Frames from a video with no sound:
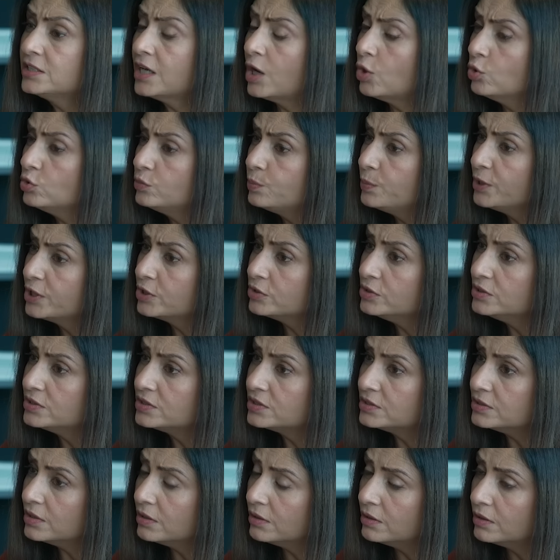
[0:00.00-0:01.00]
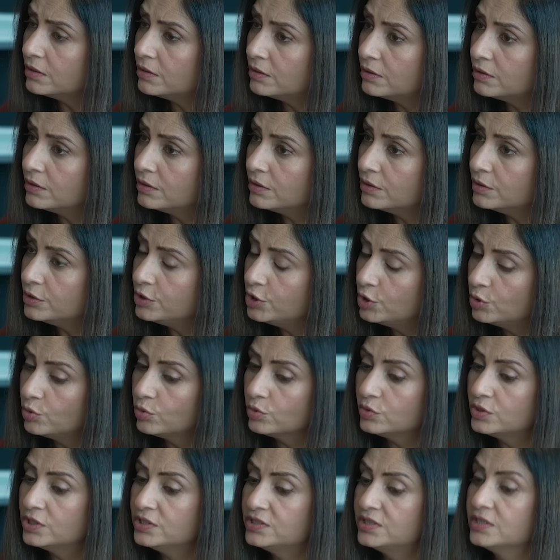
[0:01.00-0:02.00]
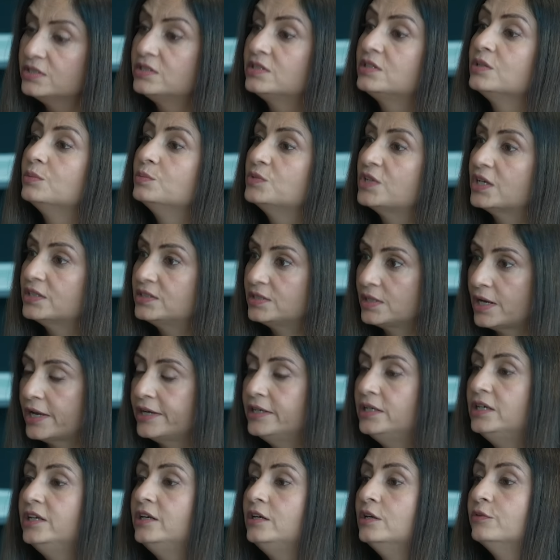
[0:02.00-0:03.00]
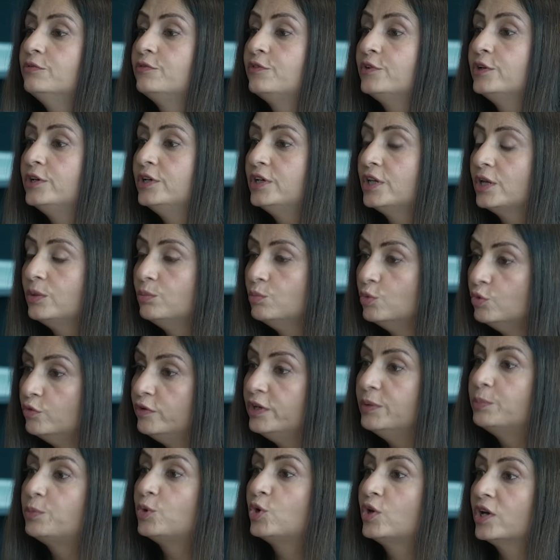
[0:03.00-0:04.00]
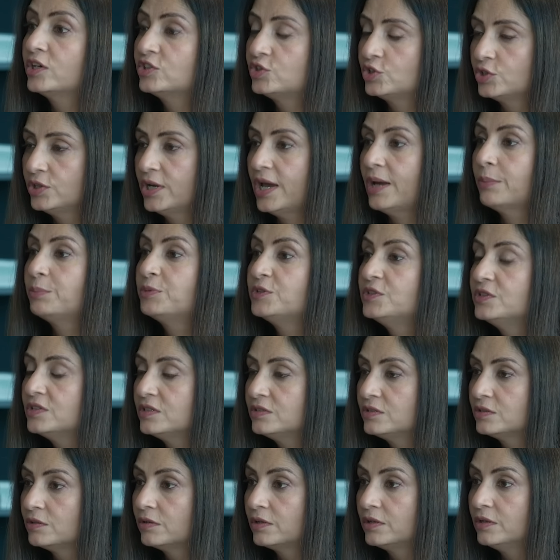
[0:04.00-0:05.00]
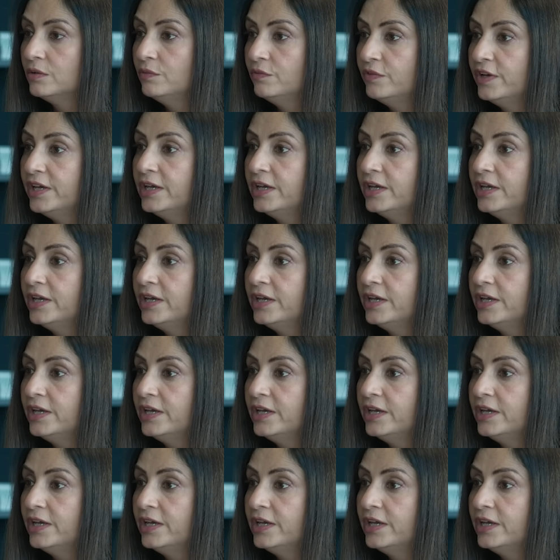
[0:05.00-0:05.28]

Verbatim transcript: south because uh, you know the systems are slightly different and movie production happens a certain